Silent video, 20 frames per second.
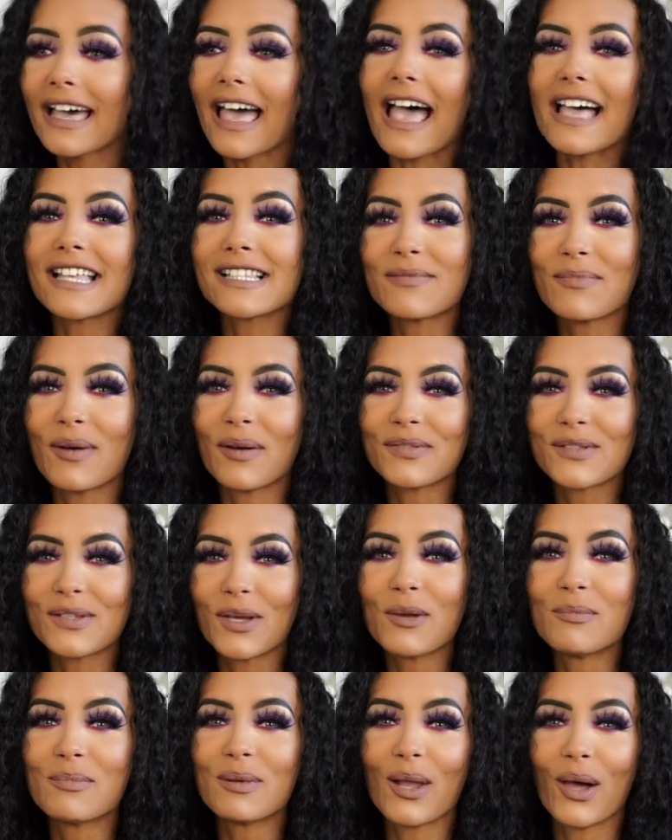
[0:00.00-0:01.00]
as above
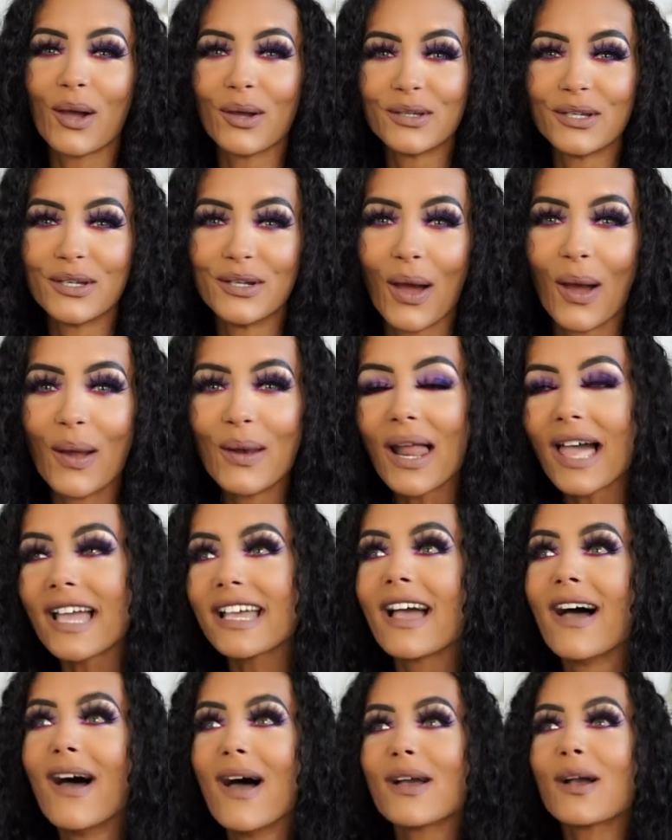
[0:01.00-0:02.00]
so below you know
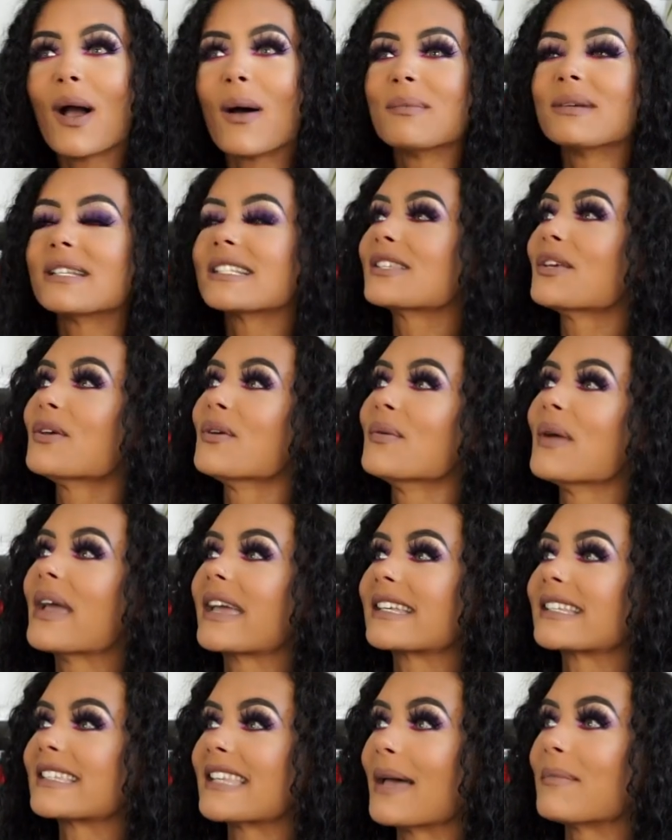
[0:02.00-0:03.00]
like coming to
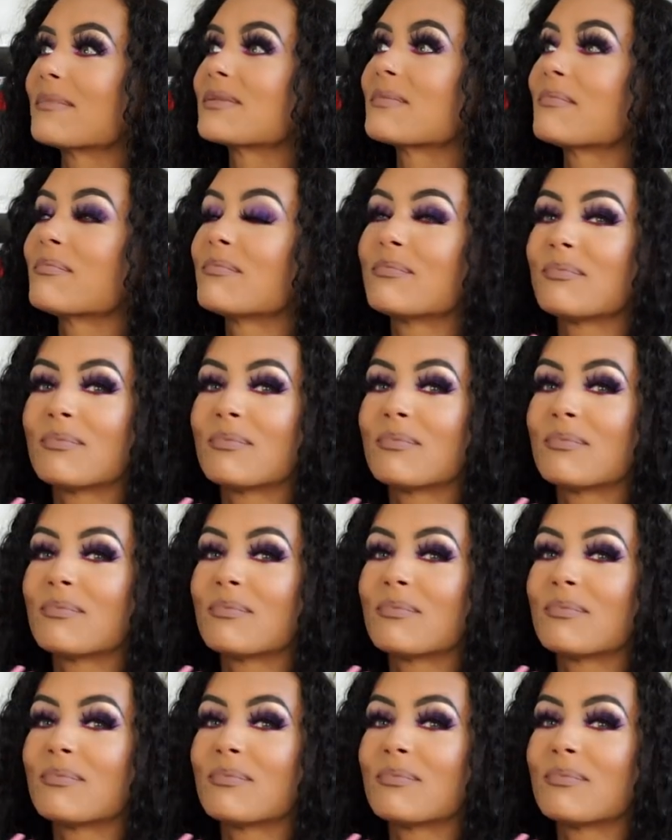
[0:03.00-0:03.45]
accept